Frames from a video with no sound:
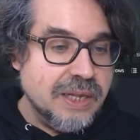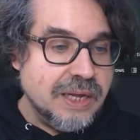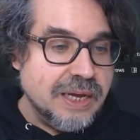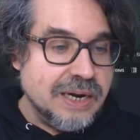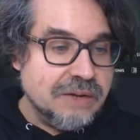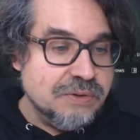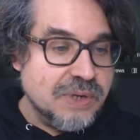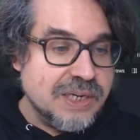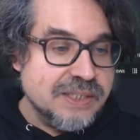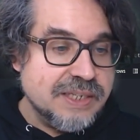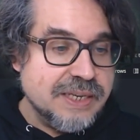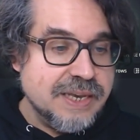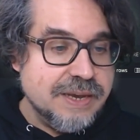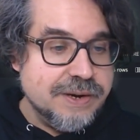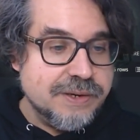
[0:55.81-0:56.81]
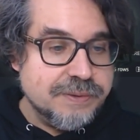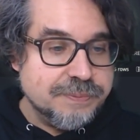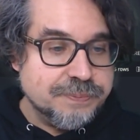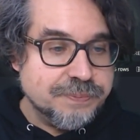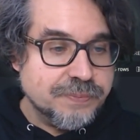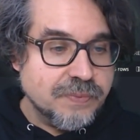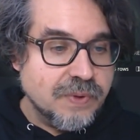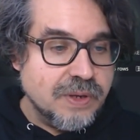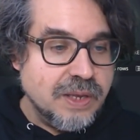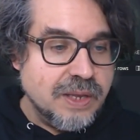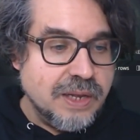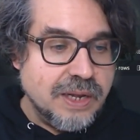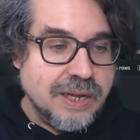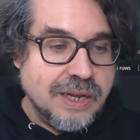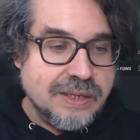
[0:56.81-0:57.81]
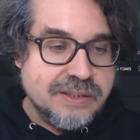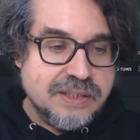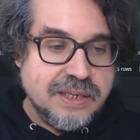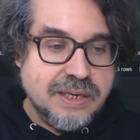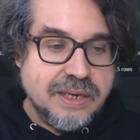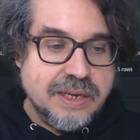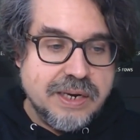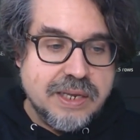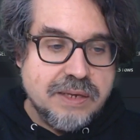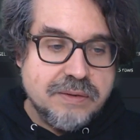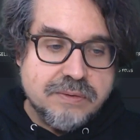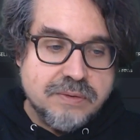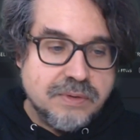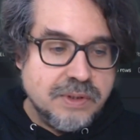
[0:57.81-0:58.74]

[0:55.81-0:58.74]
And as you can see here, at any